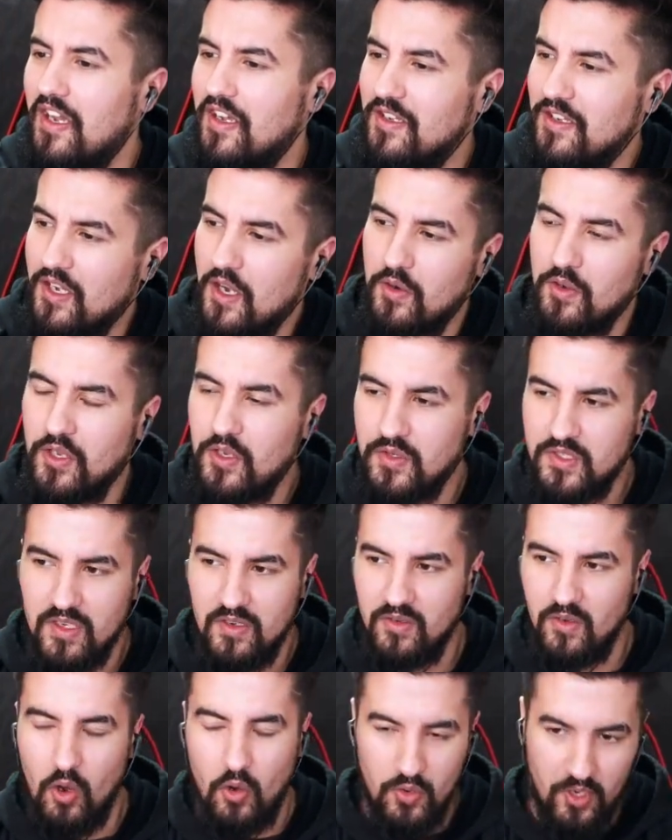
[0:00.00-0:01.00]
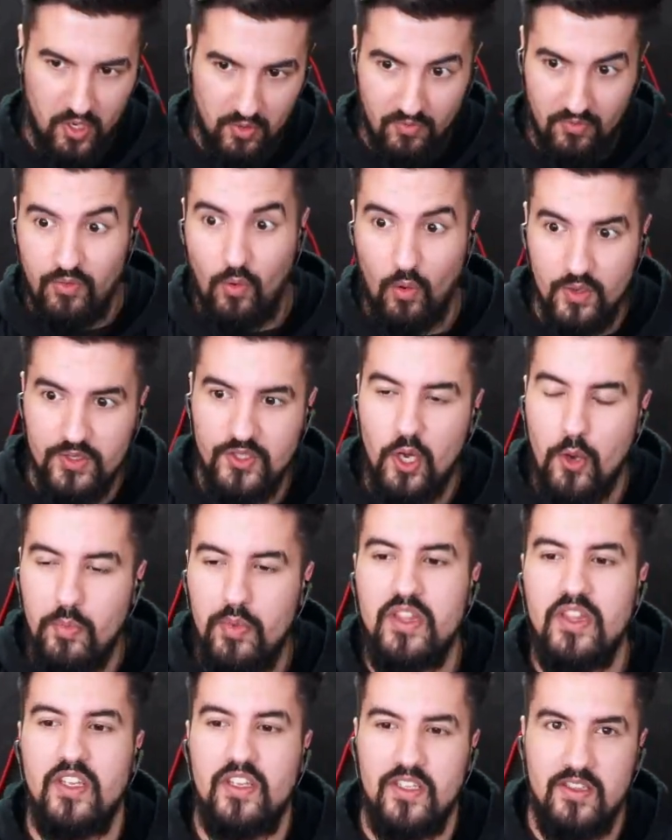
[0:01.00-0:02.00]
you know, using, you can force
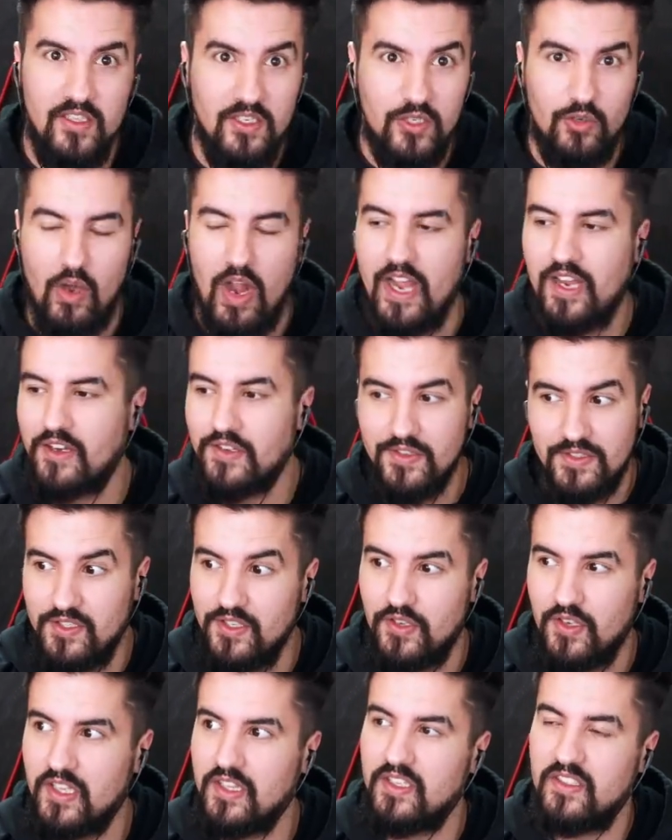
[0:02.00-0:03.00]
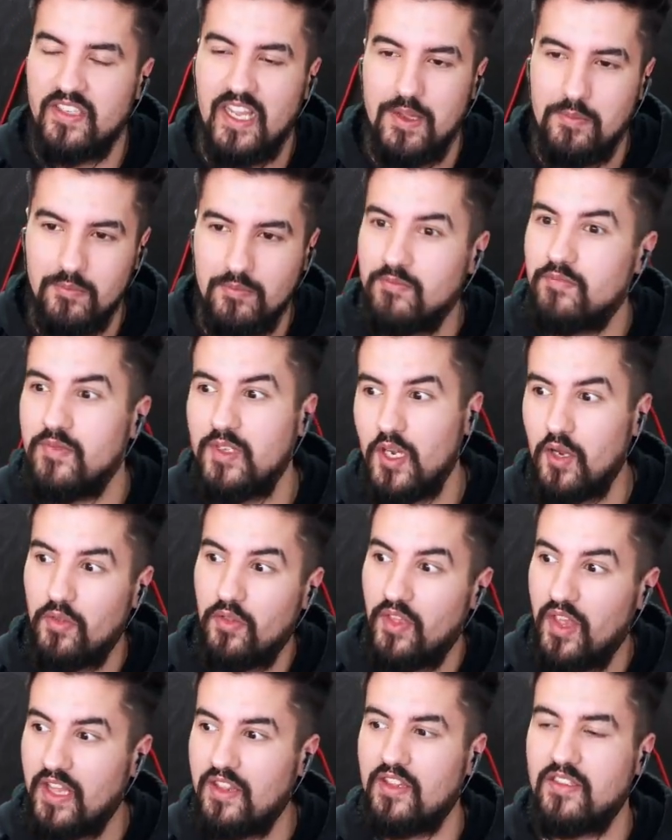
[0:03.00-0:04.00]
open the triangles and you get the same, you know,
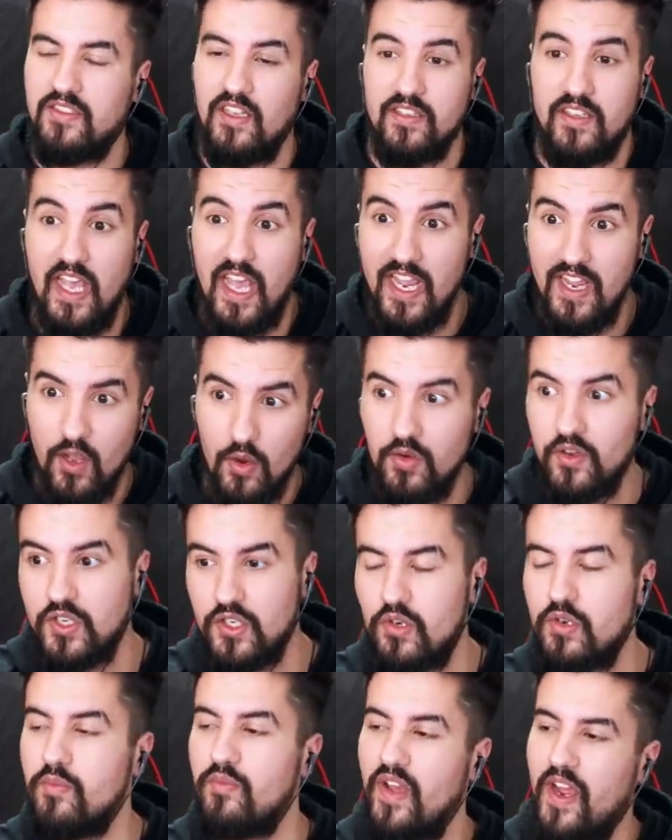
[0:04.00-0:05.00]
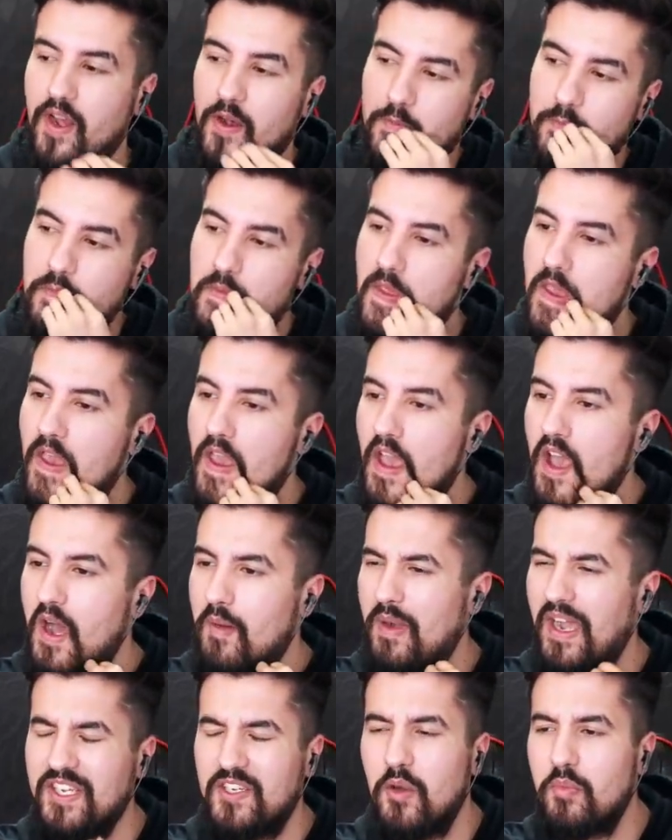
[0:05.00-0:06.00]
thing that says, hey, go to the Dream Vale.
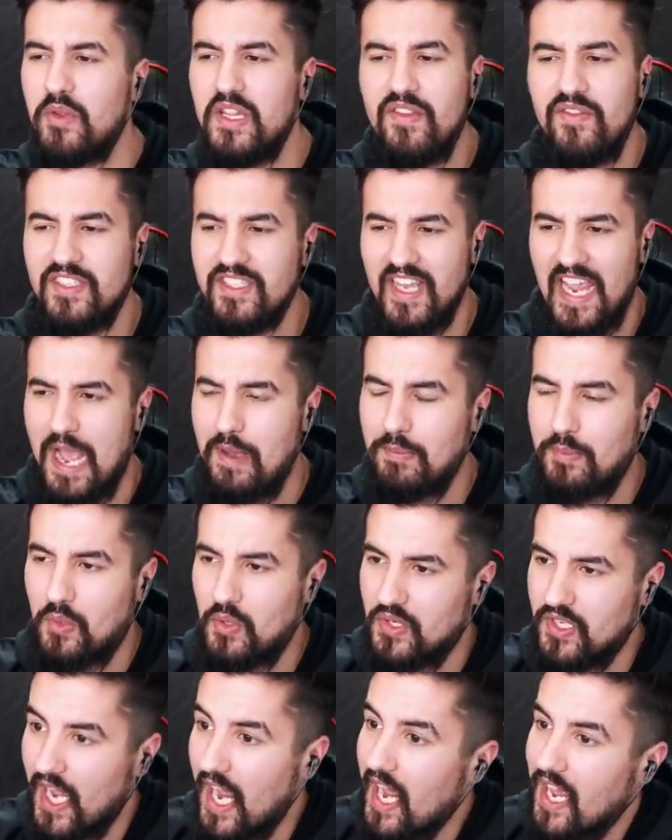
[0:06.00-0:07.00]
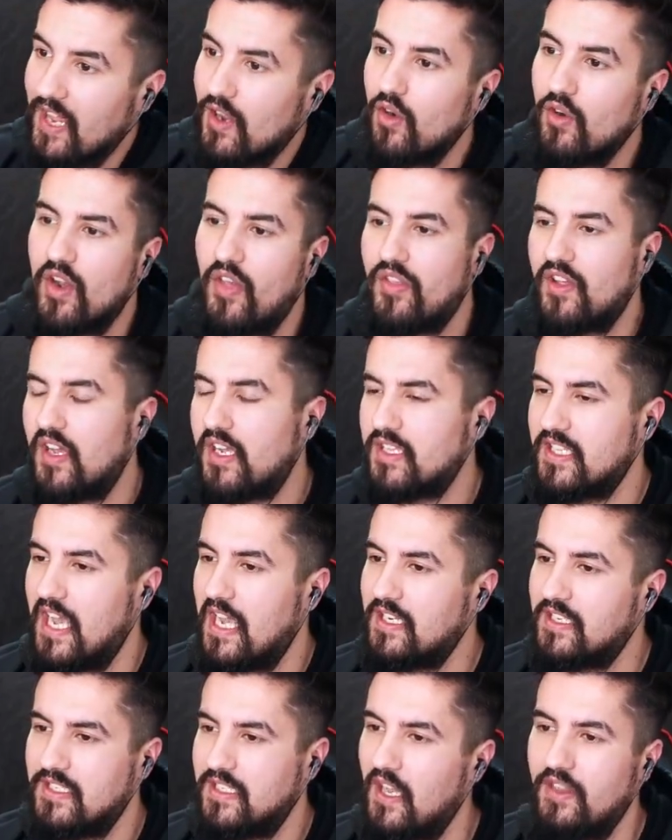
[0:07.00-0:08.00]
I don't believe it's capped per day or nothing like
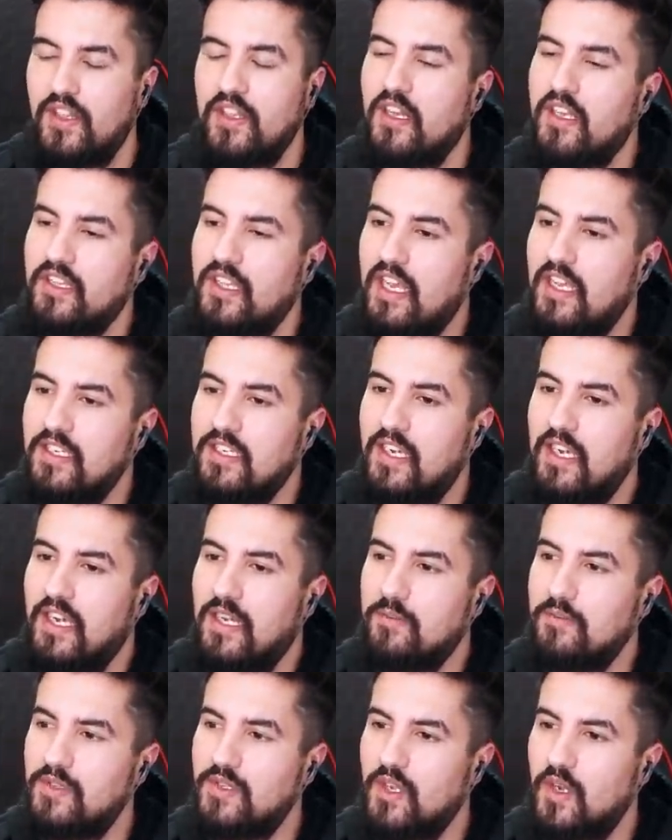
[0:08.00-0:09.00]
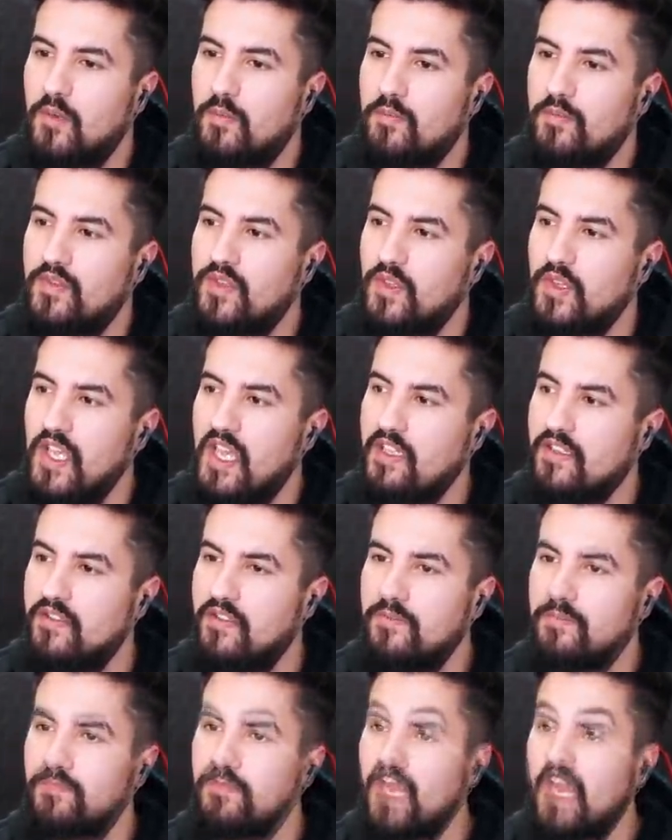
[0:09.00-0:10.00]
that. So
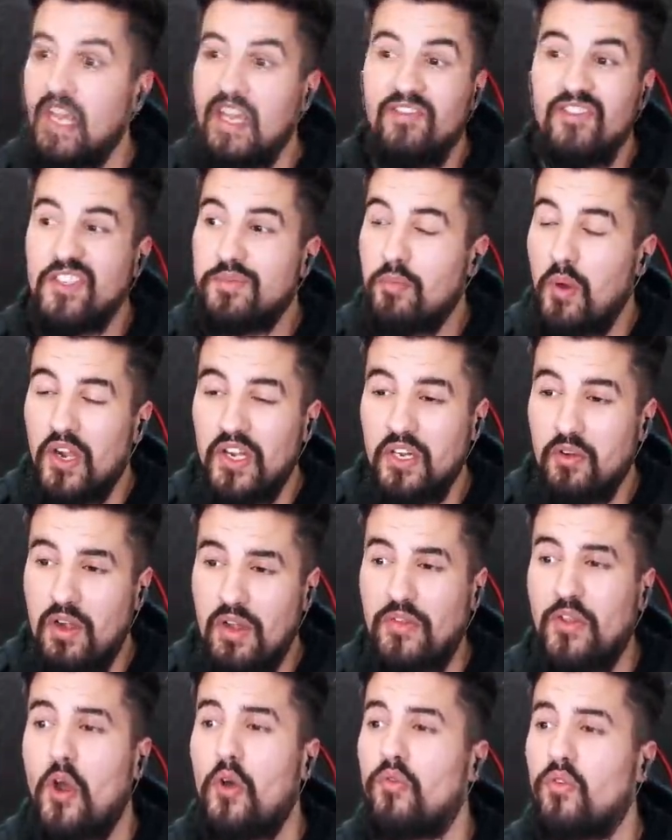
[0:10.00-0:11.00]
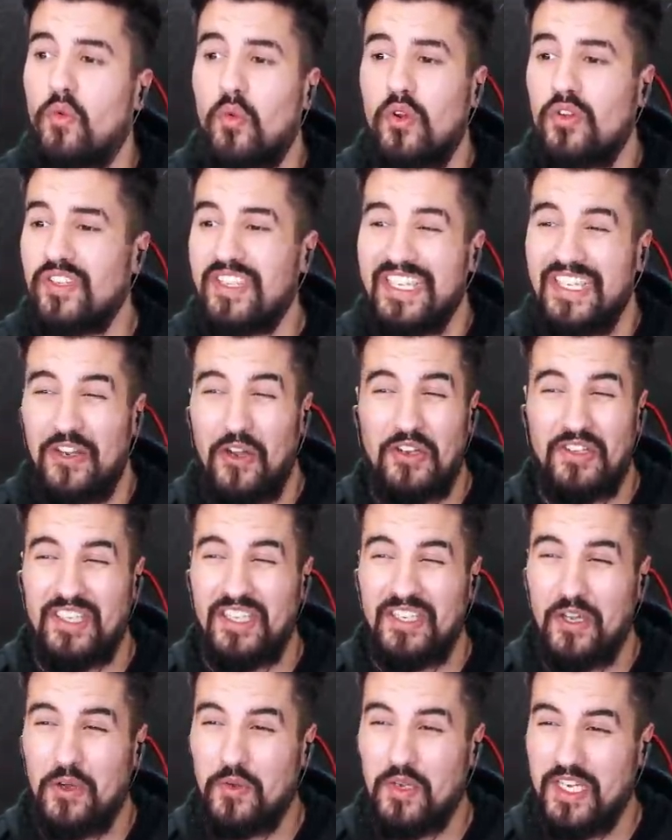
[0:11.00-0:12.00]
yes. But yeah, even just putting around the overworld, you
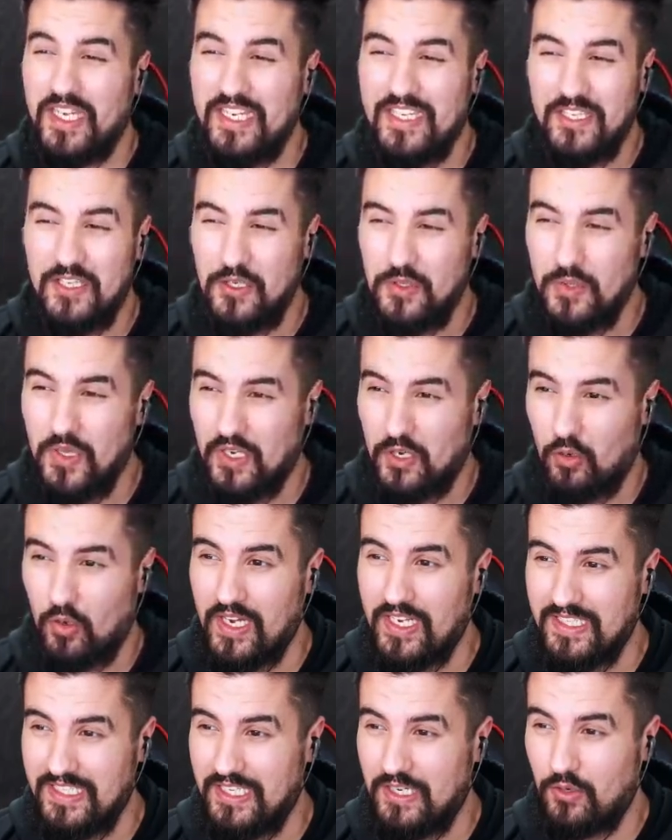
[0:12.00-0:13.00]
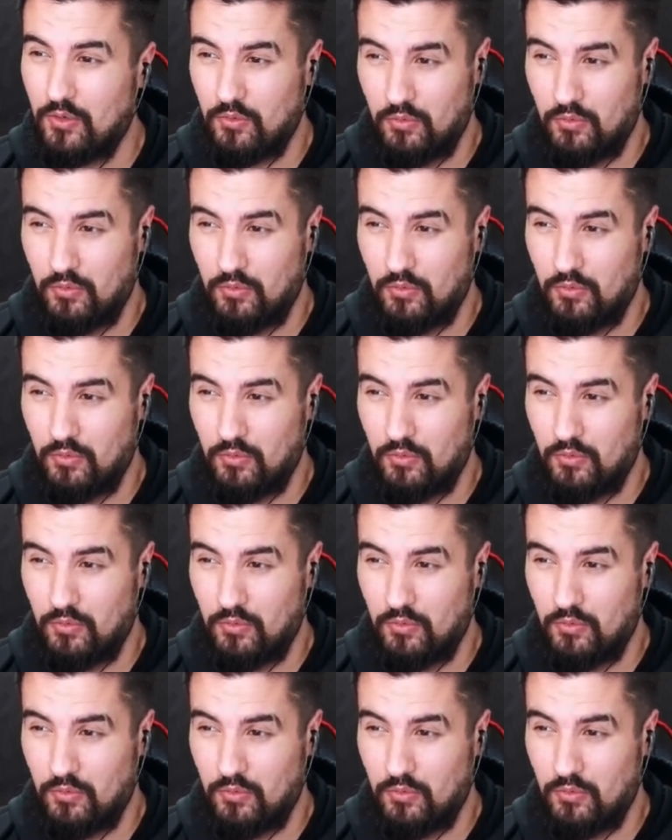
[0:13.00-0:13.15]
honestly don't need to do the crazy